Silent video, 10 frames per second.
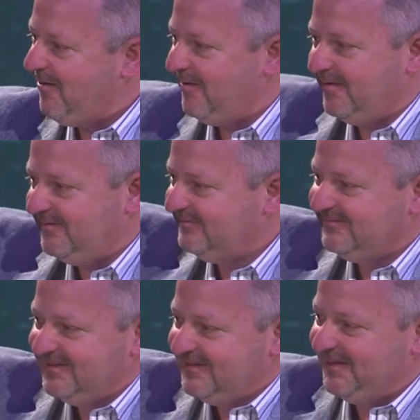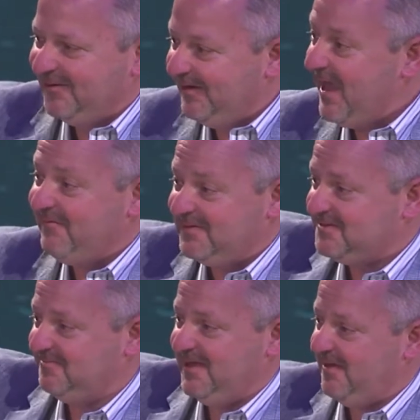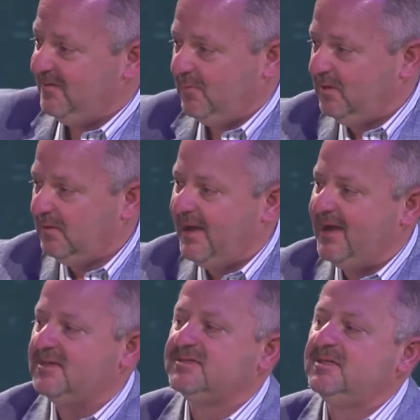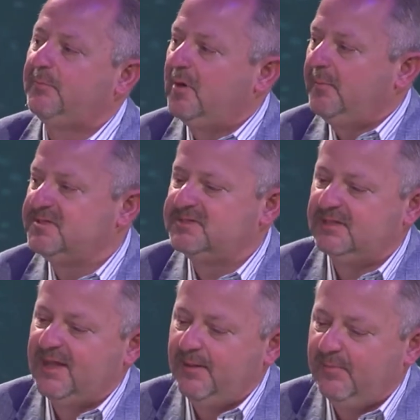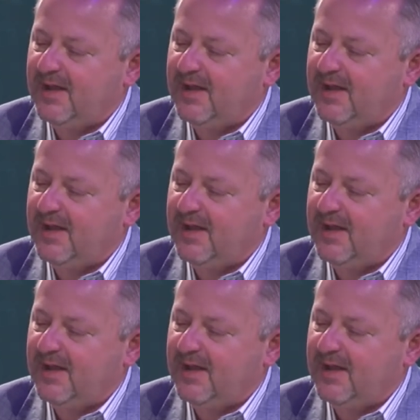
or in heaven someday, that we look back and see the purpose in that.